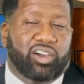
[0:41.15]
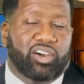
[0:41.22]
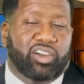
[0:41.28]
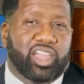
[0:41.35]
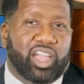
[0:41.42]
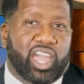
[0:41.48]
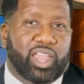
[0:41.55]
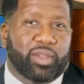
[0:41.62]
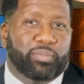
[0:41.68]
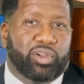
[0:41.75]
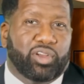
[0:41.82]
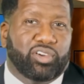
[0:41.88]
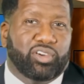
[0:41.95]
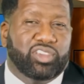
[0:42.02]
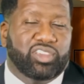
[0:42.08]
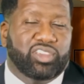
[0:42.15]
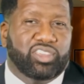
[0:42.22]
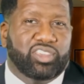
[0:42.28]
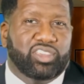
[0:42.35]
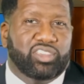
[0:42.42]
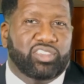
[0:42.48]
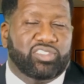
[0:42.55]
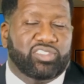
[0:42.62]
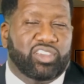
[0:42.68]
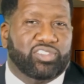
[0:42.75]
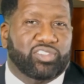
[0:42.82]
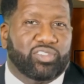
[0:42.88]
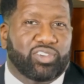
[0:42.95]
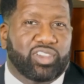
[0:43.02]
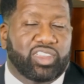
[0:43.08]
Oh, y'all got to put on your
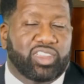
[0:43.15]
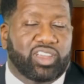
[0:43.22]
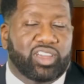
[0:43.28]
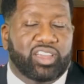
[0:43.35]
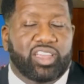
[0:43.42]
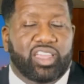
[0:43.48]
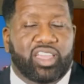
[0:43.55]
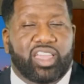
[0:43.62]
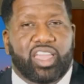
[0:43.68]
sunscreen, huh?